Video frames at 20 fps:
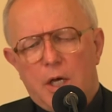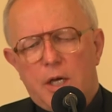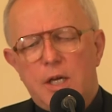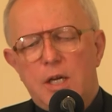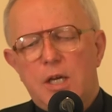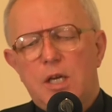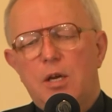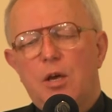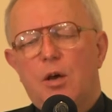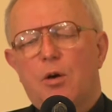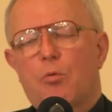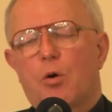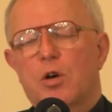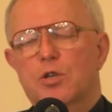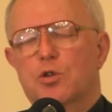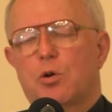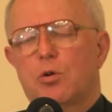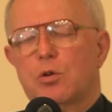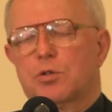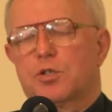He
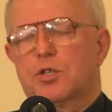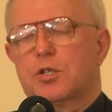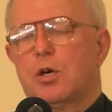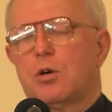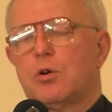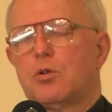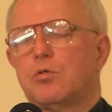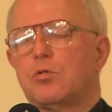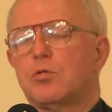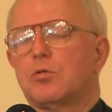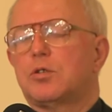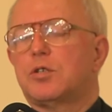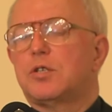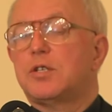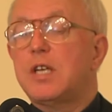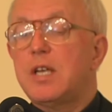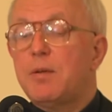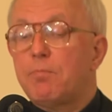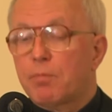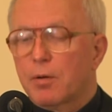was also
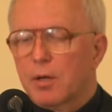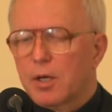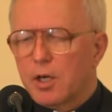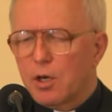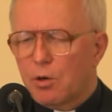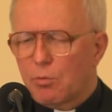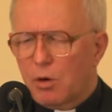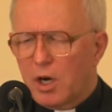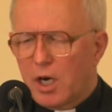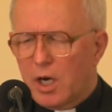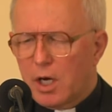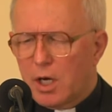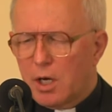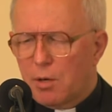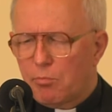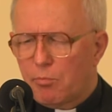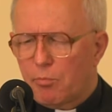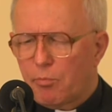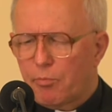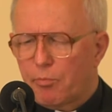deeply aware,